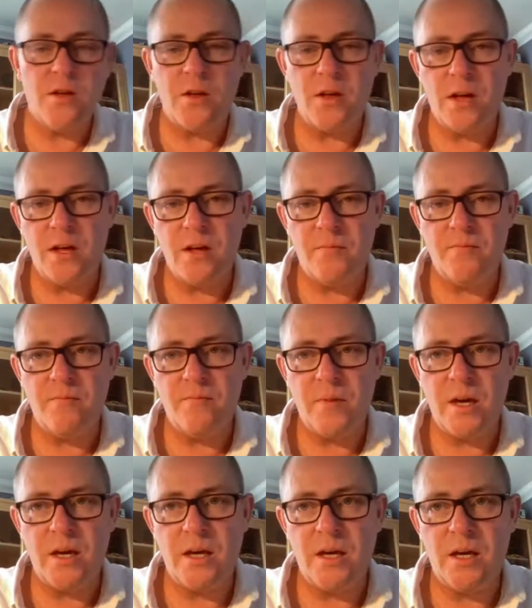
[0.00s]

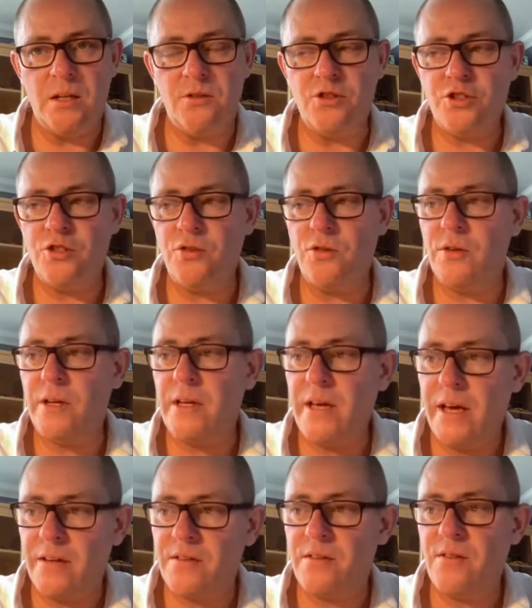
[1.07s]
in short,
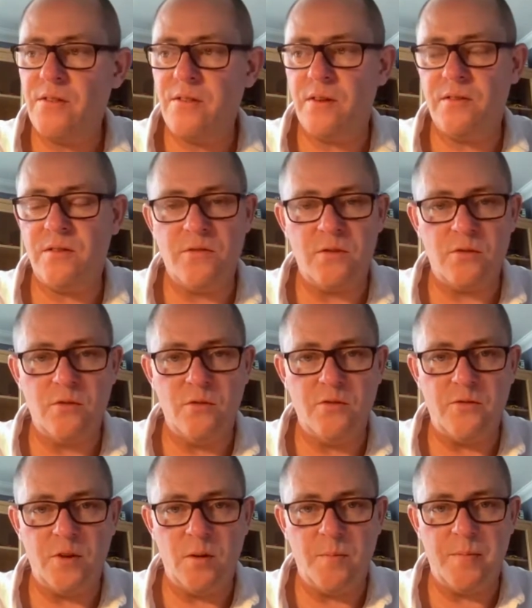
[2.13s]
yes, things have got an
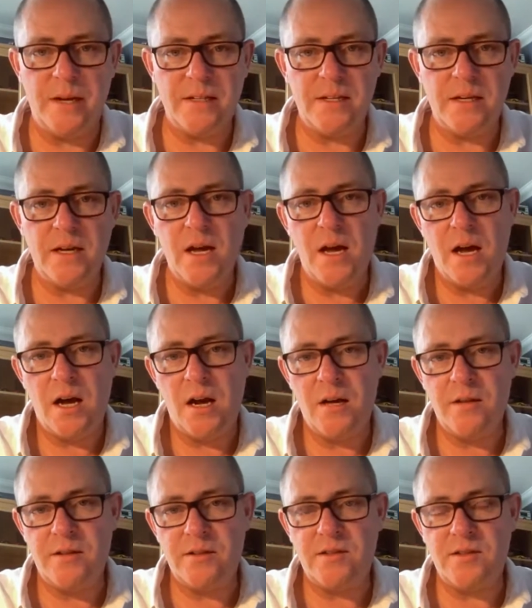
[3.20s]
awful lot better. Are
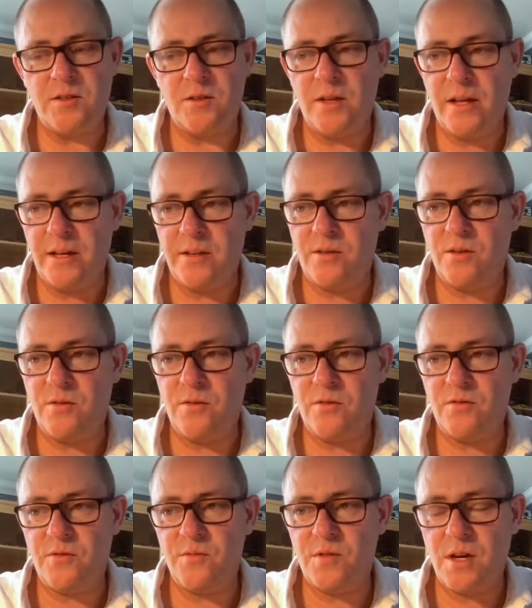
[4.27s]
there still issues
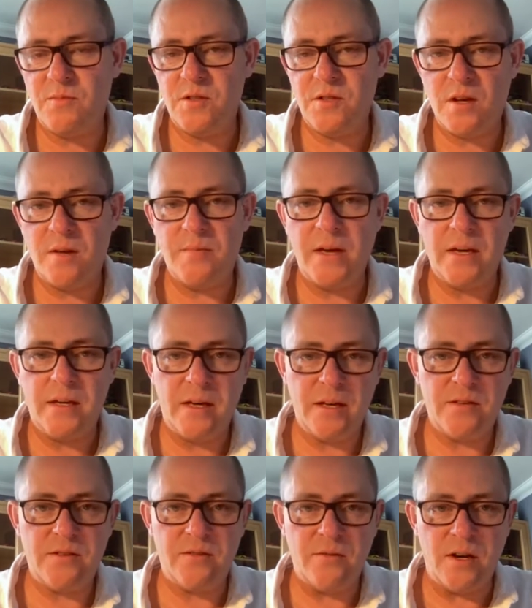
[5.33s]
from time to time?
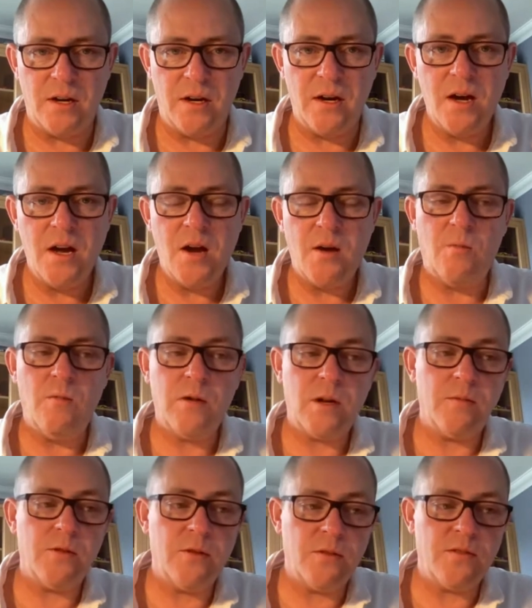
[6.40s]
Yes, there are. What I
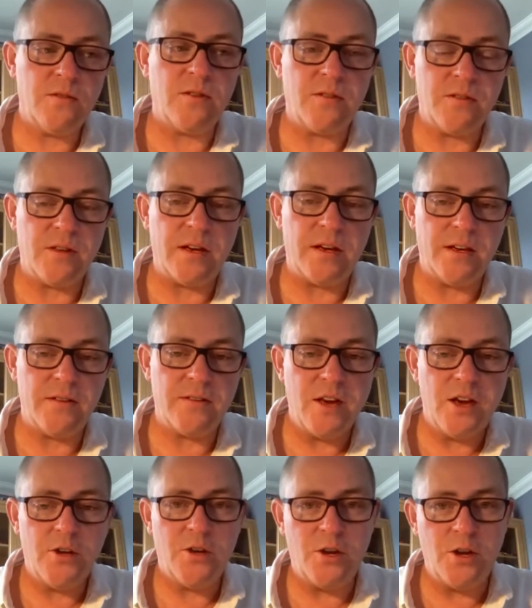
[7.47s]
would also say is,
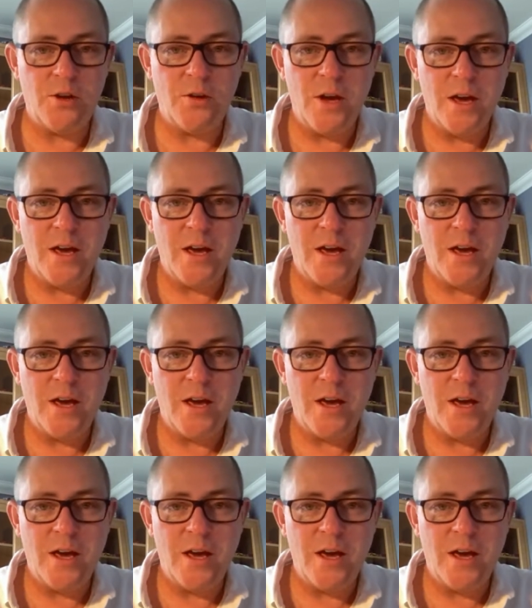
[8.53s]
a